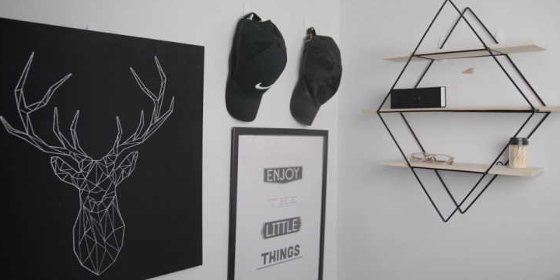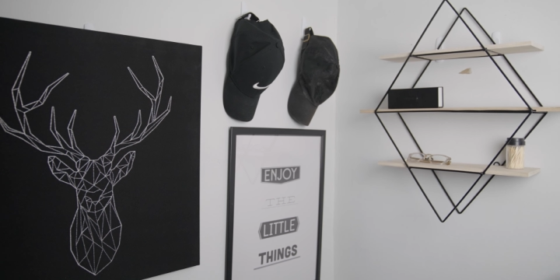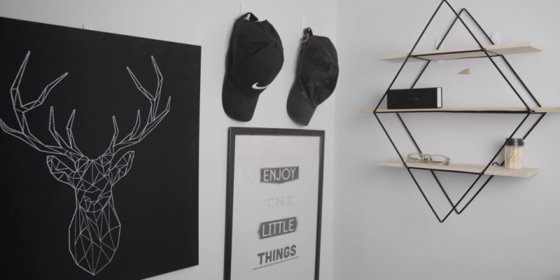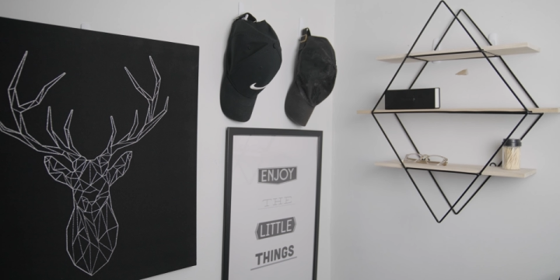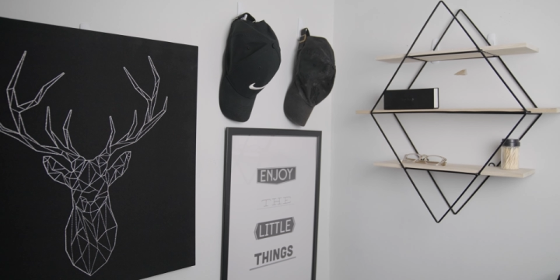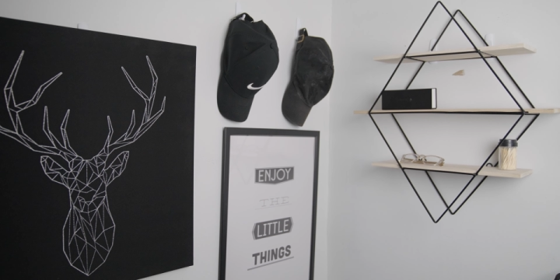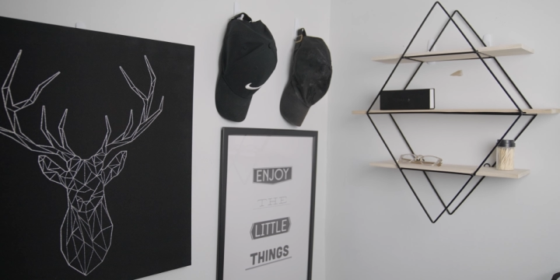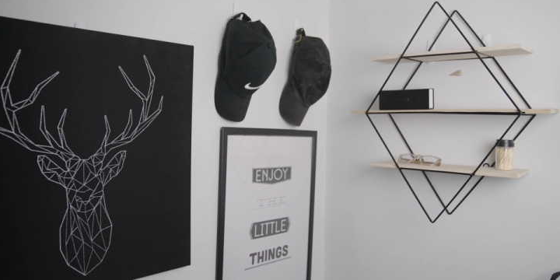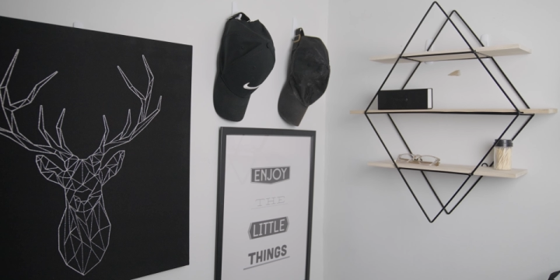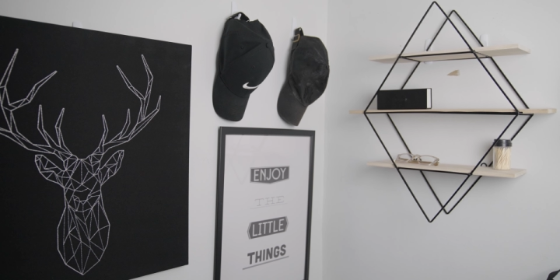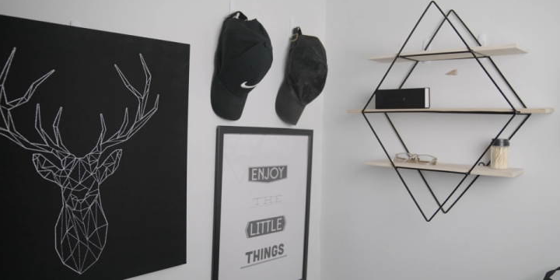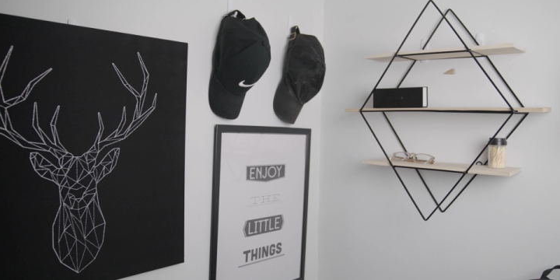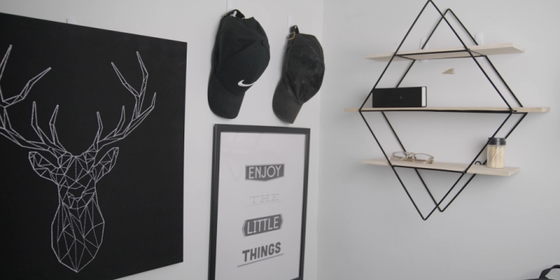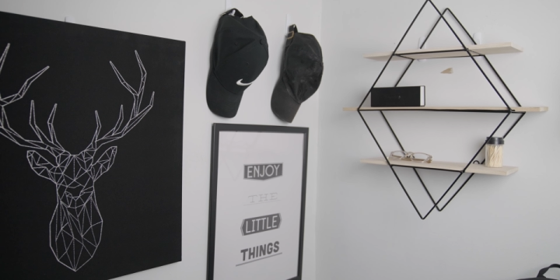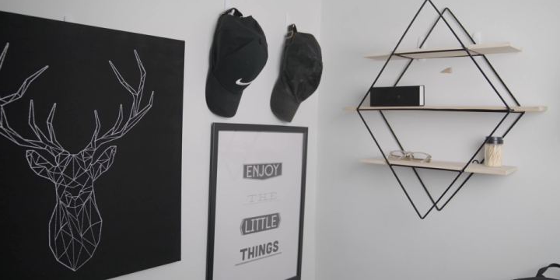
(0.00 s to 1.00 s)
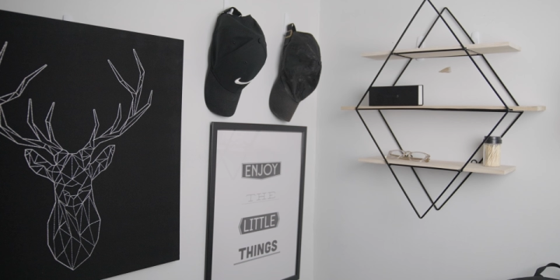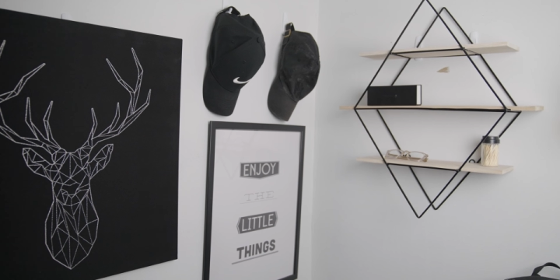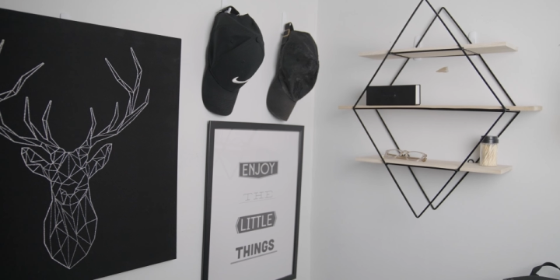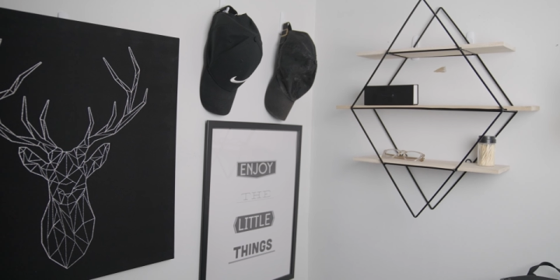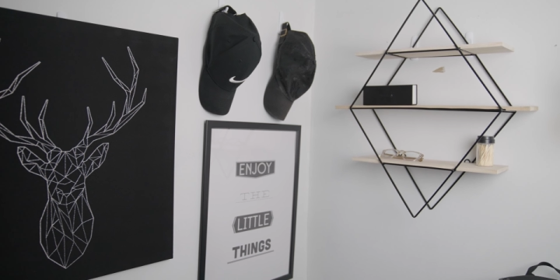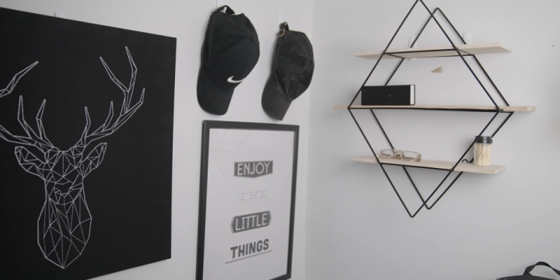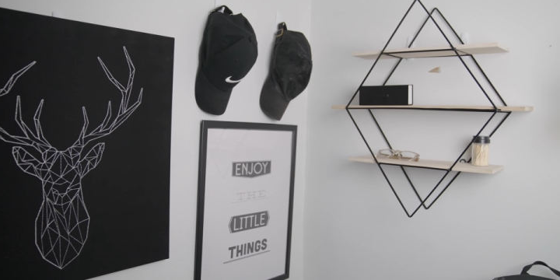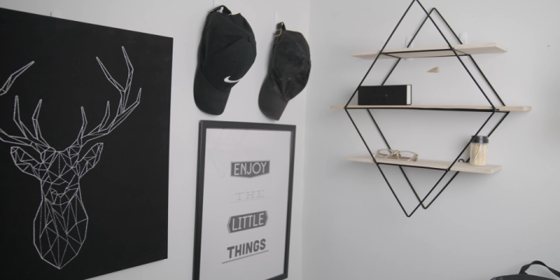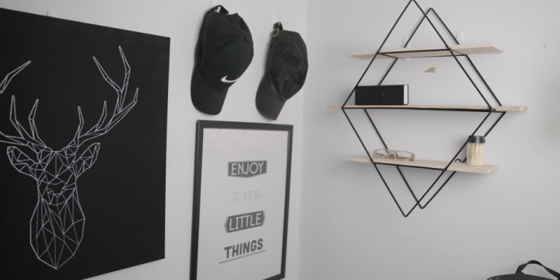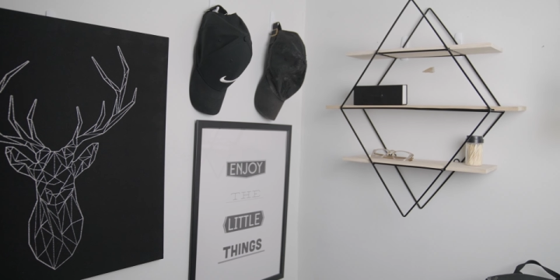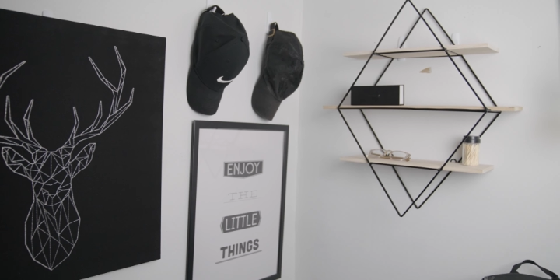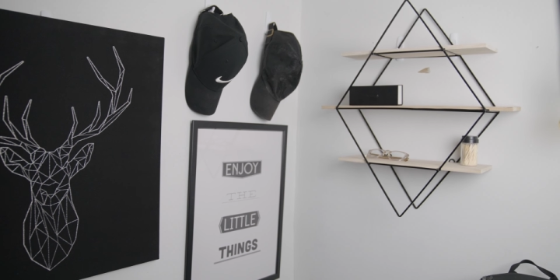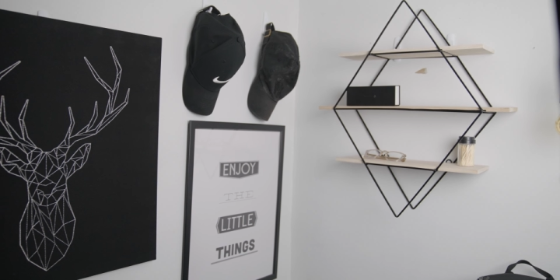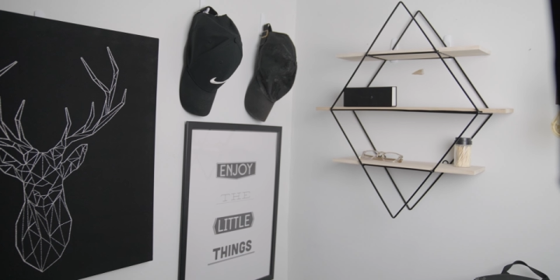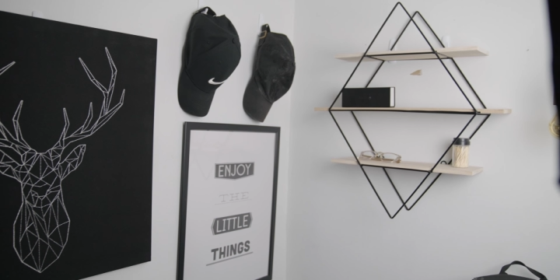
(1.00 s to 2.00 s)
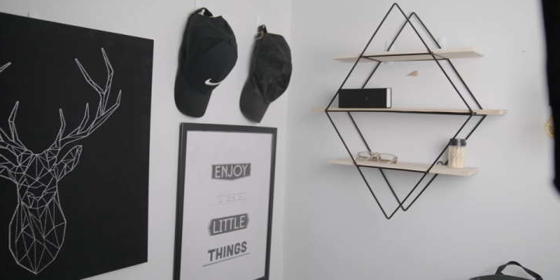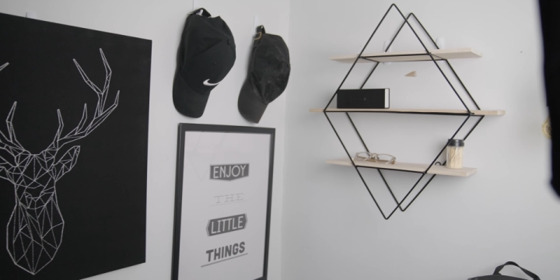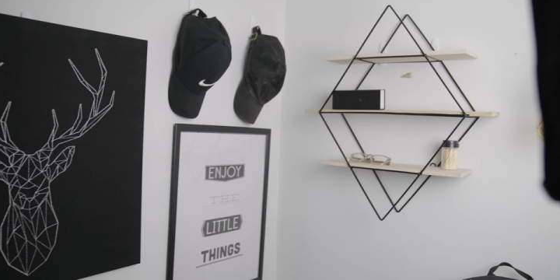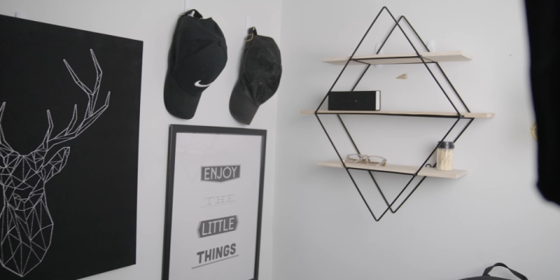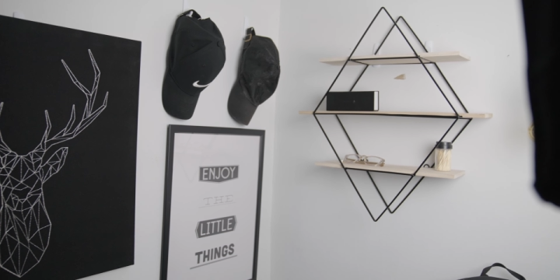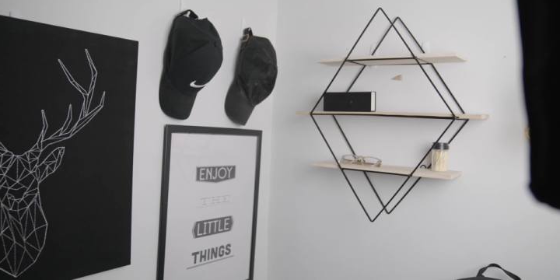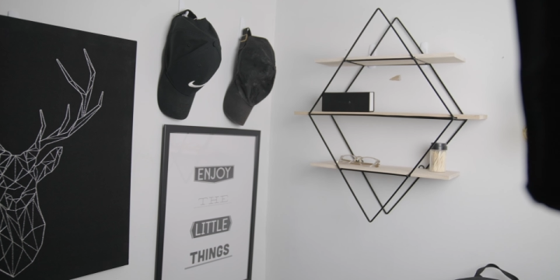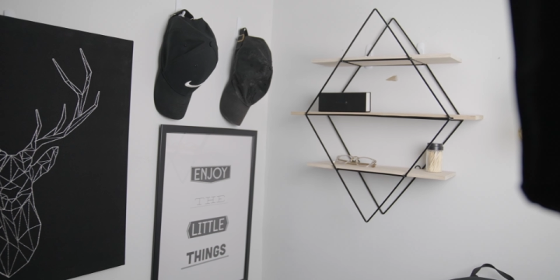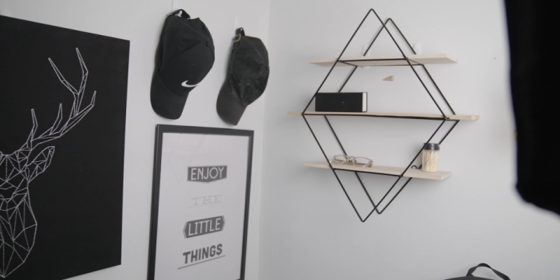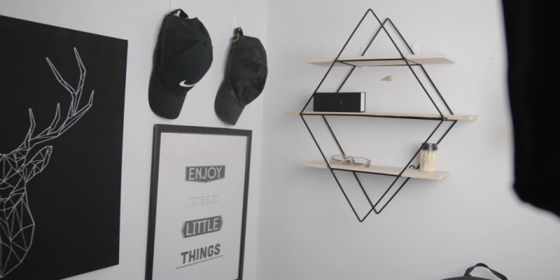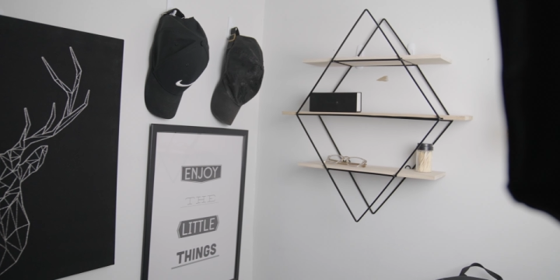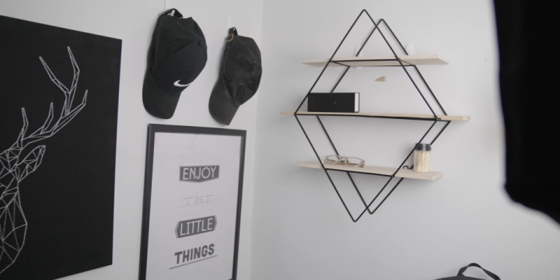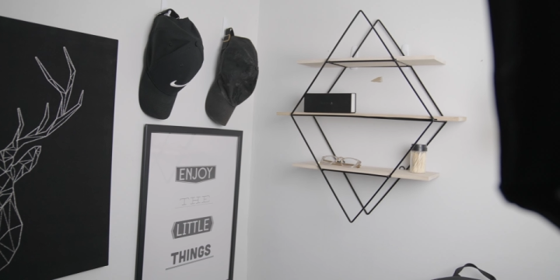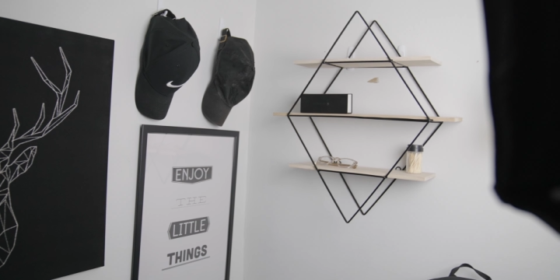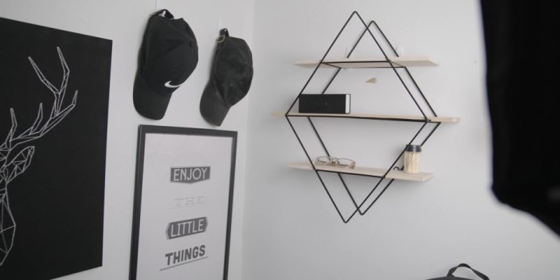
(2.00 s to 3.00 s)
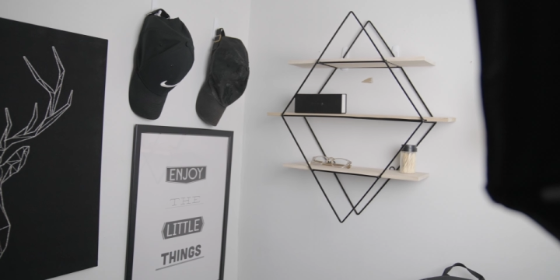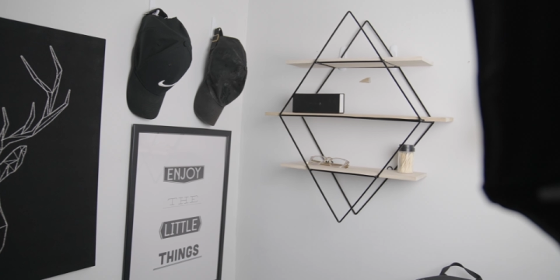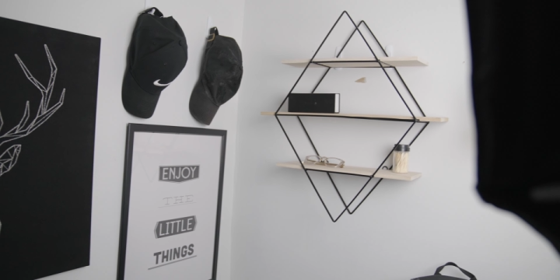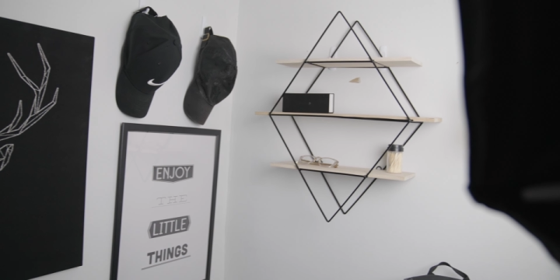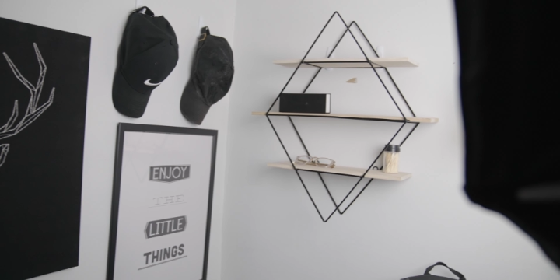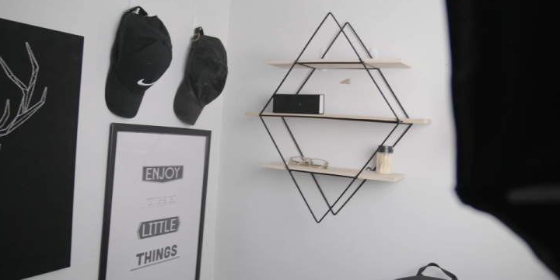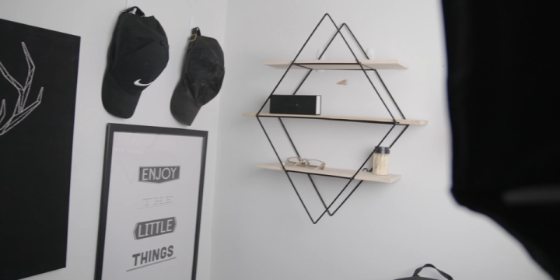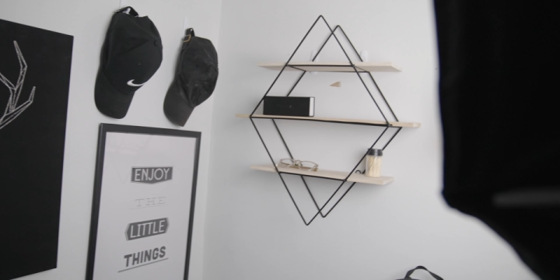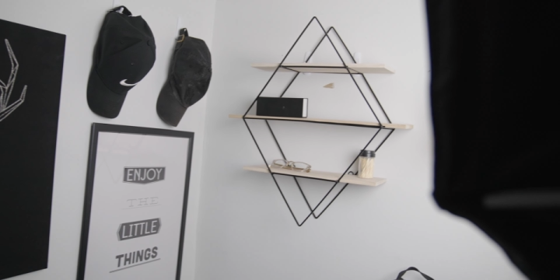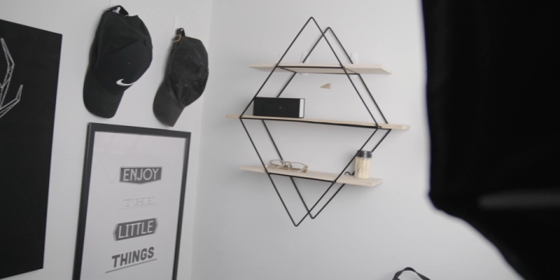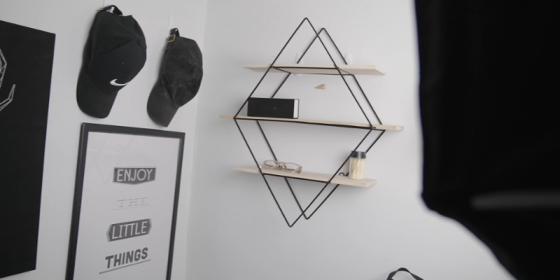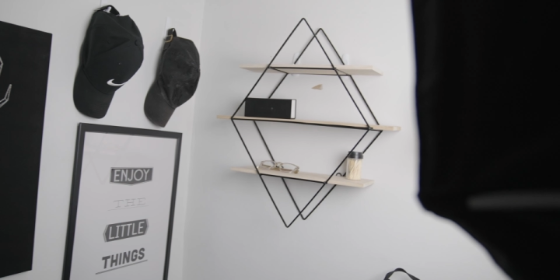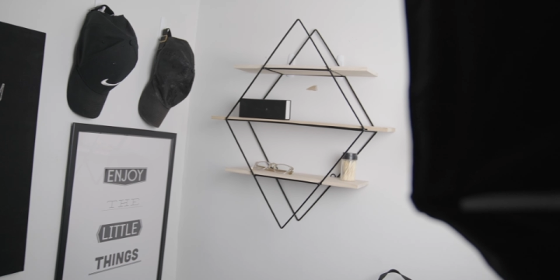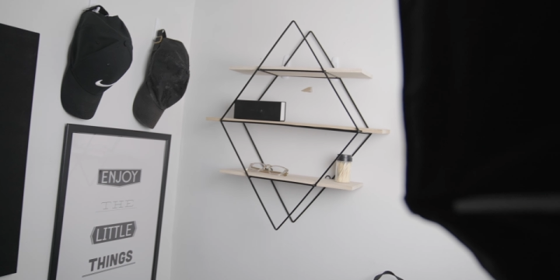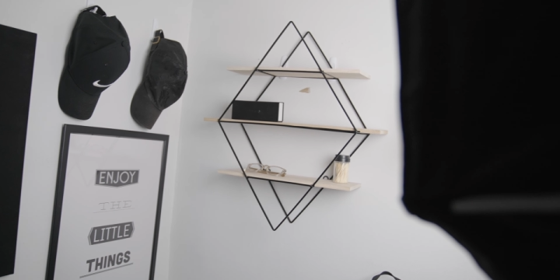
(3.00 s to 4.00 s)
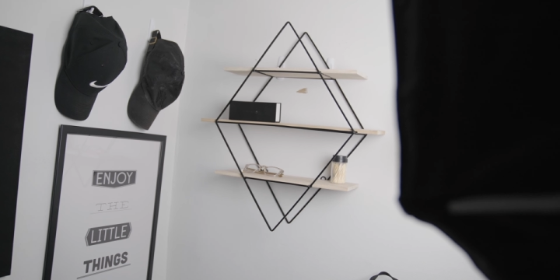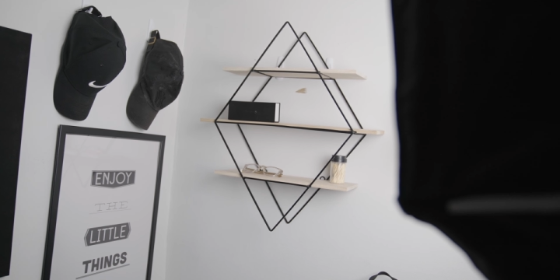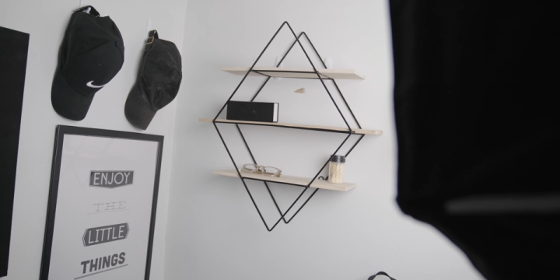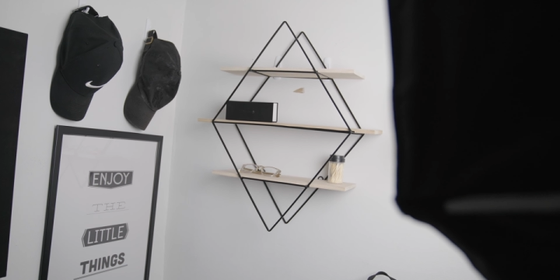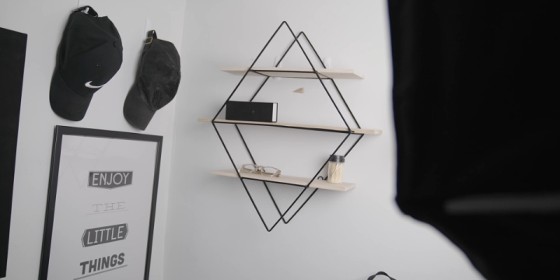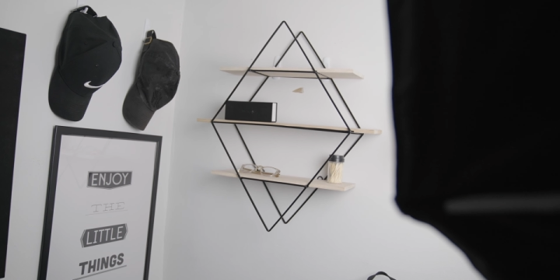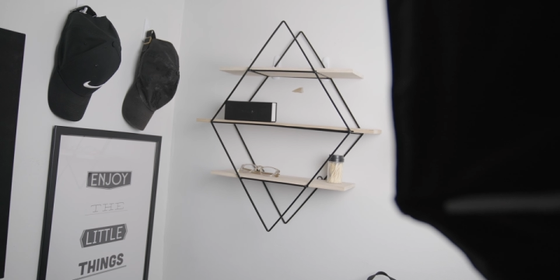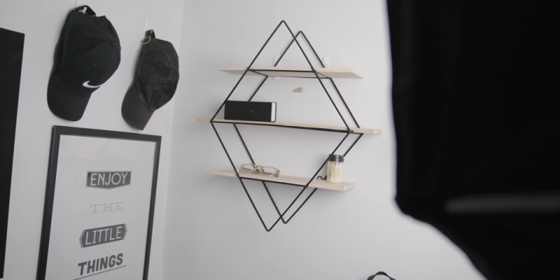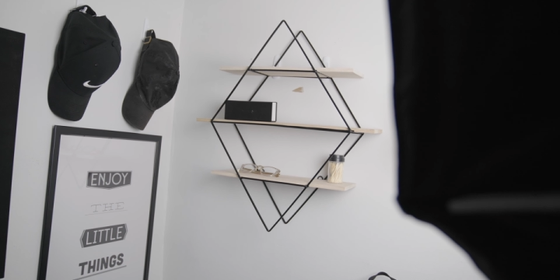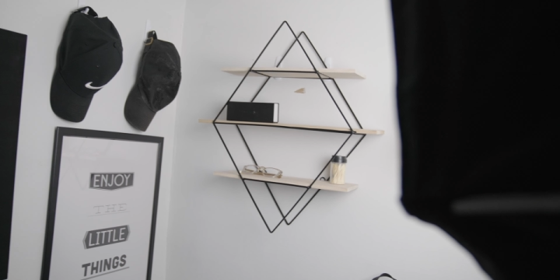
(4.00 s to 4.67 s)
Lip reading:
[unreadable: no face in view]